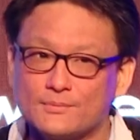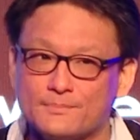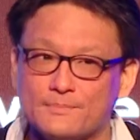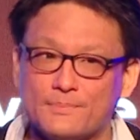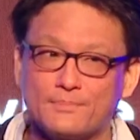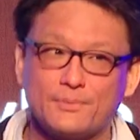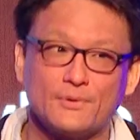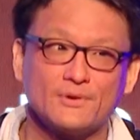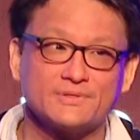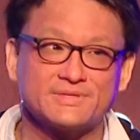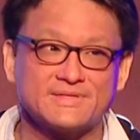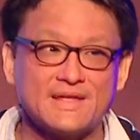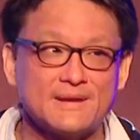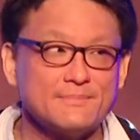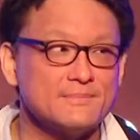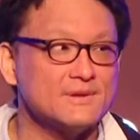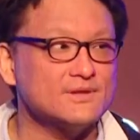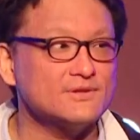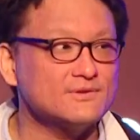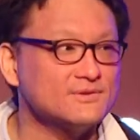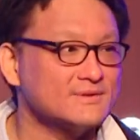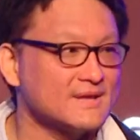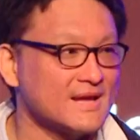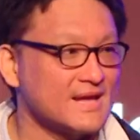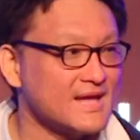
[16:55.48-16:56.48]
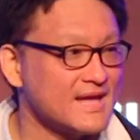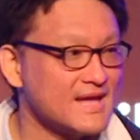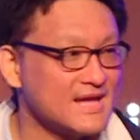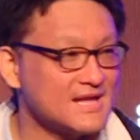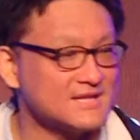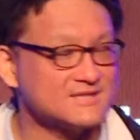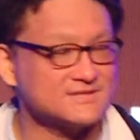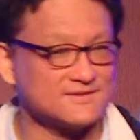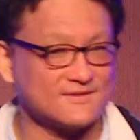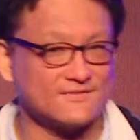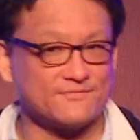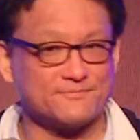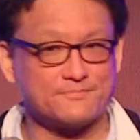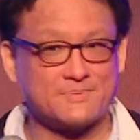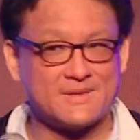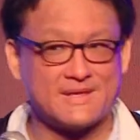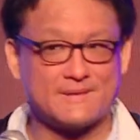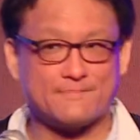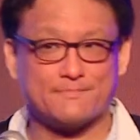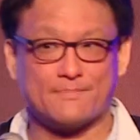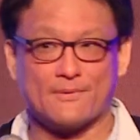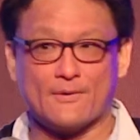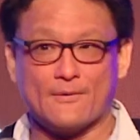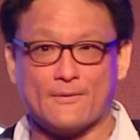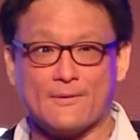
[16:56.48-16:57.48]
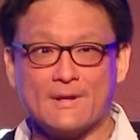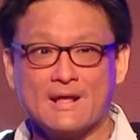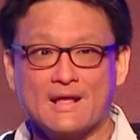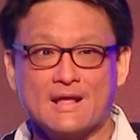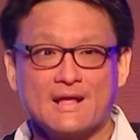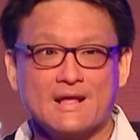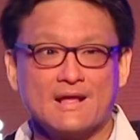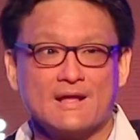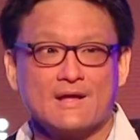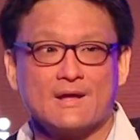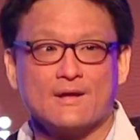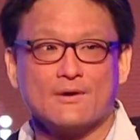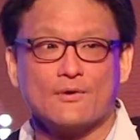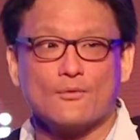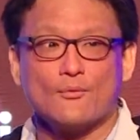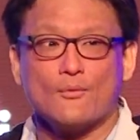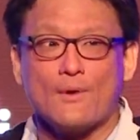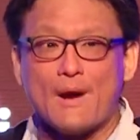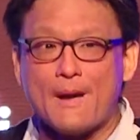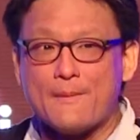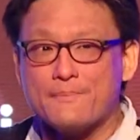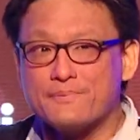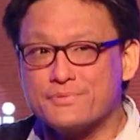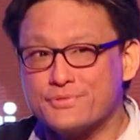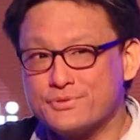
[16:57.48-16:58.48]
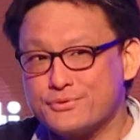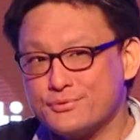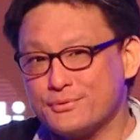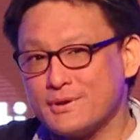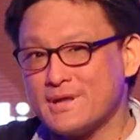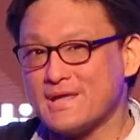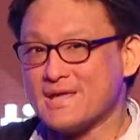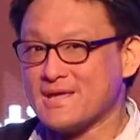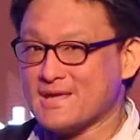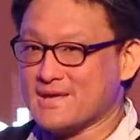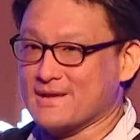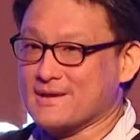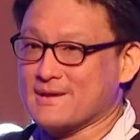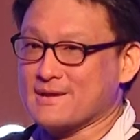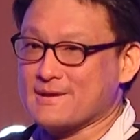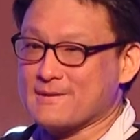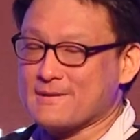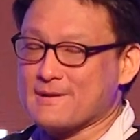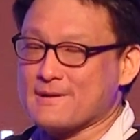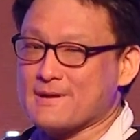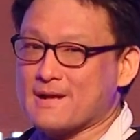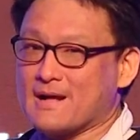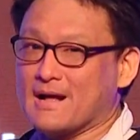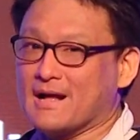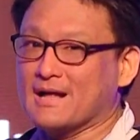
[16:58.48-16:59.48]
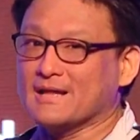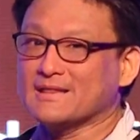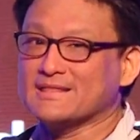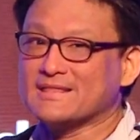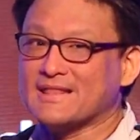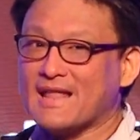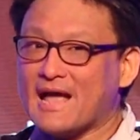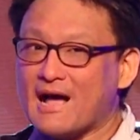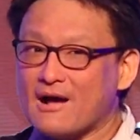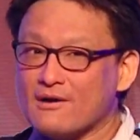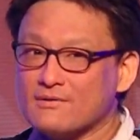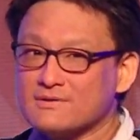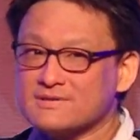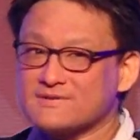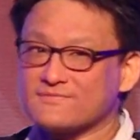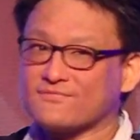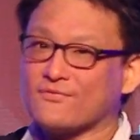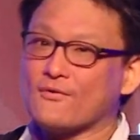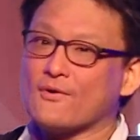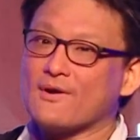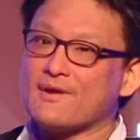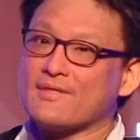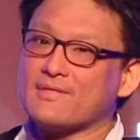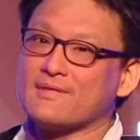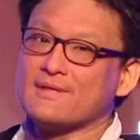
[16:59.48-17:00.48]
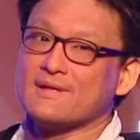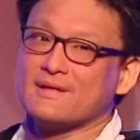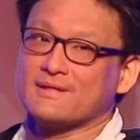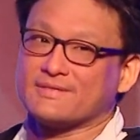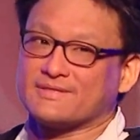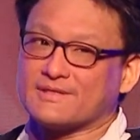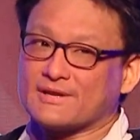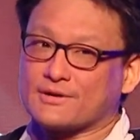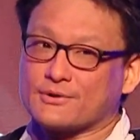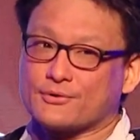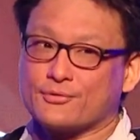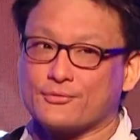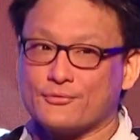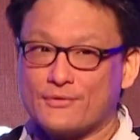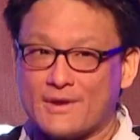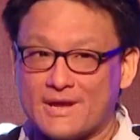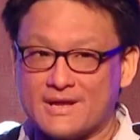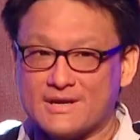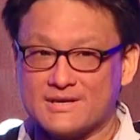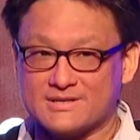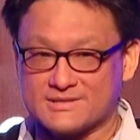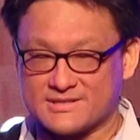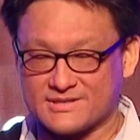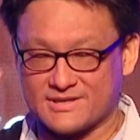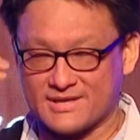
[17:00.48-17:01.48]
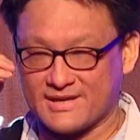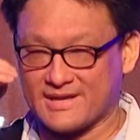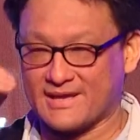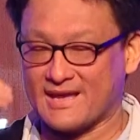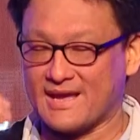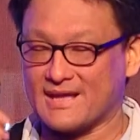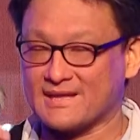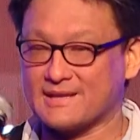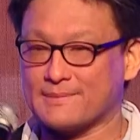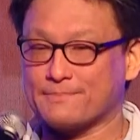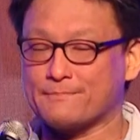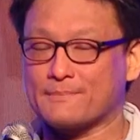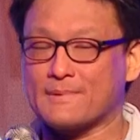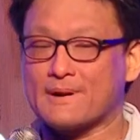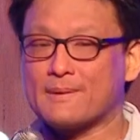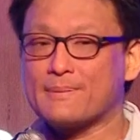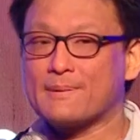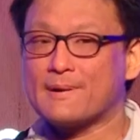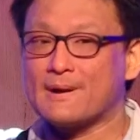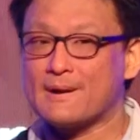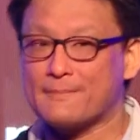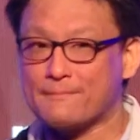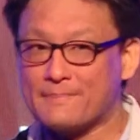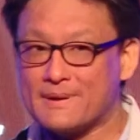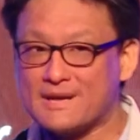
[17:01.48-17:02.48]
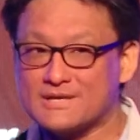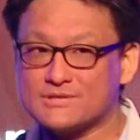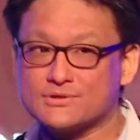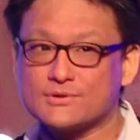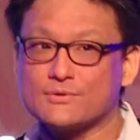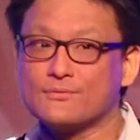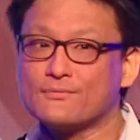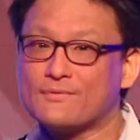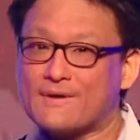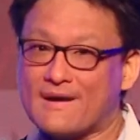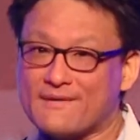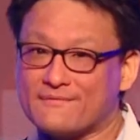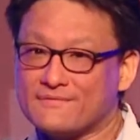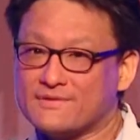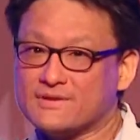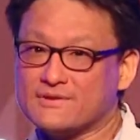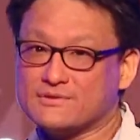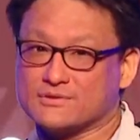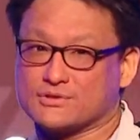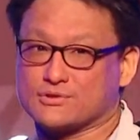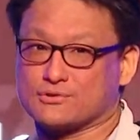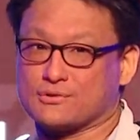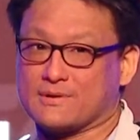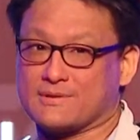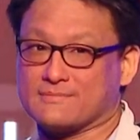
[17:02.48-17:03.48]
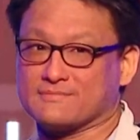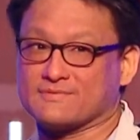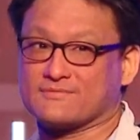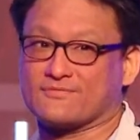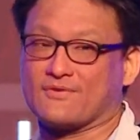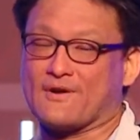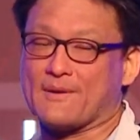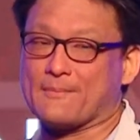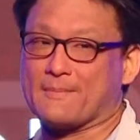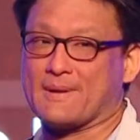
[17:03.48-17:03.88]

put them into the hands of people. Web3 allows for the creators to have perpetual revenue streams from